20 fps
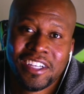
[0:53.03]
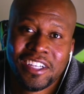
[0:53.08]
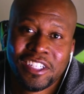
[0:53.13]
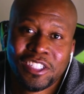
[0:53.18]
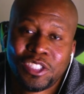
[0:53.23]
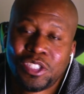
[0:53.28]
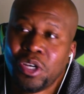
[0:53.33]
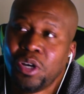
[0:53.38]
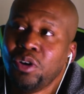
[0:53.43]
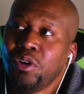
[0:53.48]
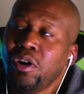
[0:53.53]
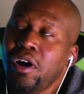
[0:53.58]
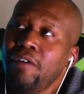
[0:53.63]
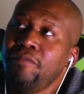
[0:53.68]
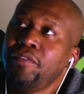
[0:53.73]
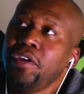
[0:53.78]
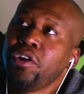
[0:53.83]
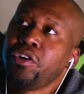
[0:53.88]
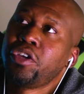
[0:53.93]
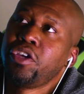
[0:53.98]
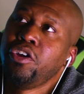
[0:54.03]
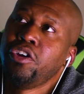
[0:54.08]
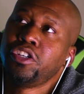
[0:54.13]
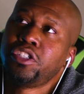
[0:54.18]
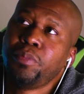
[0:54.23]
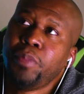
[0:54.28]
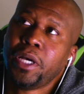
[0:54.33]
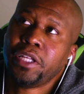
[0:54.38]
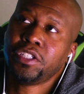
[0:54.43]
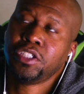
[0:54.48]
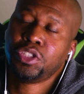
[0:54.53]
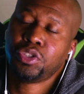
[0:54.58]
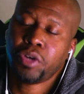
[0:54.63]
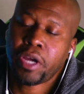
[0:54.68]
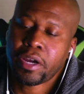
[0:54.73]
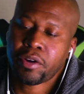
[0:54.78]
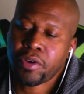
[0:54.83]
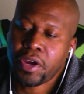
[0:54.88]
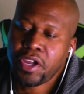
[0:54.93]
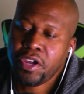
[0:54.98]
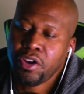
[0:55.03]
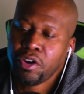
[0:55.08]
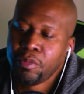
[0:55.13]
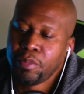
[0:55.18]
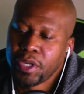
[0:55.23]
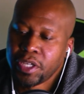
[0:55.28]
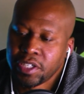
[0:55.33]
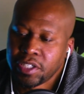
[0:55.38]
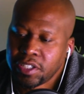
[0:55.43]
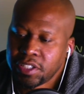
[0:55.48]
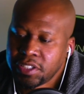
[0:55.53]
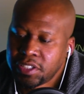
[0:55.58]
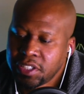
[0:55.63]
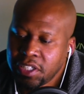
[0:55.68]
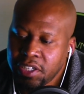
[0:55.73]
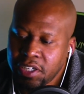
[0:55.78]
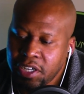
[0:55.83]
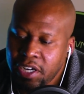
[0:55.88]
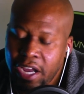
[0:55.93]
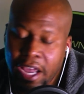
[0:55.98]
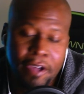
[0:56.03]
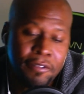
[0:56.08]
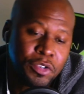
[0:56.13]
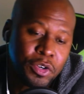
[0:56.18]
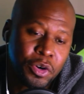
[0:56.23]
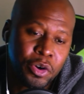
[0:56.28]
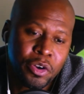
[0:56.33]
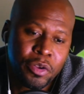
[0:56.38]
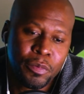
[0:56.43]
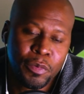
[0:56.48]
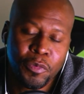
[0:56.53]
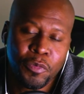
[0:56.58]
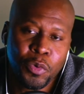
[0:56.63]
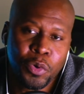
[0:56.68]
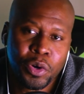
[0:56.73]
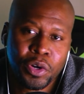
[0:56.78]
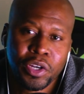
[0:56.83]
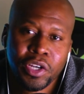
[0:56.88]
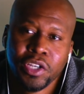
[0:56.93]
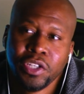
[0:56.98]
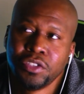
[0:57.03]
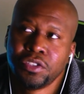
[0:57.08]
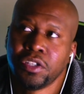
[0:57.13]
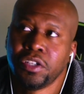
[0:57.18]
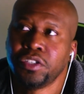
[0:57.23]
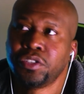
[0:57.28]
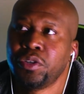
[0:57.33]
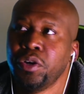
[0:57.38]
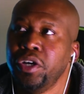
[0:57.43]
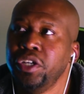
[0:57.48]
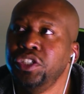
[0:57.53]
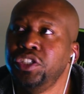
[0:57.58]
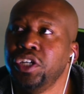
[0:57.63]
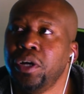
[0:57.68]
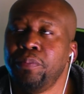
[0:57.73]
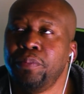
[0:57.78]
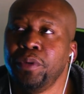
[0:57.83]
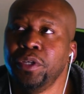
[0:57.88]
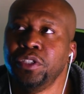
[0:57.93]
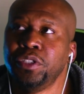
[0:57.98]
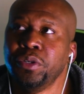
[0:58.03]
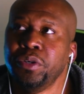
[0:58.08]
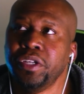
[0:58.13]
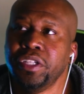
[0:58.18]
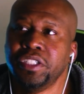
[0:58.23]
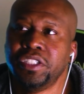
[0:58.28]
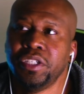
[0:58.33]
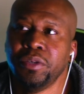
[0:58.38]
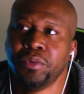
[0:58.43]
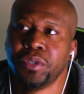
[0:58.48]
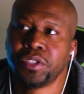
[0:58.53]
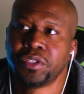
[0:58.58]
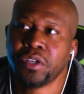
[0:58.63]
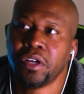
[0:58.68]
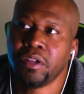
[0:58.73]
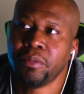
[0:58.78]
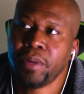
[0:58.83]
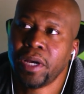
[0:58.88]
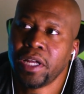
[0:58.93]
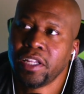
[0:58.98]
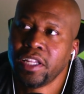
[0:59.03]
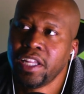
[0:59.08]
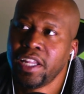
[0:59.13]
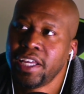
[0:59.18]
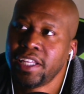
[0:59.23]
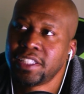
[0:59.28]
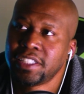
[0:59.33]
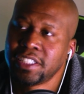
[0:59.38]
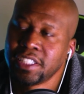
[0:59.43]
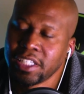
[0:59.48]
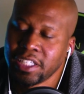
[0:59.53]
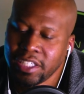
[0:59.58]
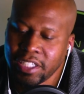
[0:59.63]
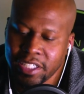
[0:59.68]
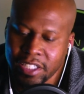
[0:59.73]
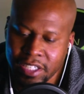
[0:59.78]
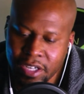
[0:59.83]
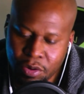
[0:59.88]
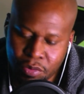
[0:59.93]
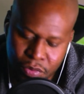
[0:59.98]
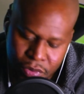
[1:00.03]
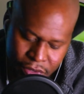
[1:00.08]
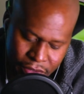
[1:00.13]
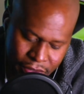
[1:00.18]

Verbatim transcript: So I'm very curious about this track right here because uh, I haven't heard it before. So let's go ahead and jump into it and see what it's all about. Let's go.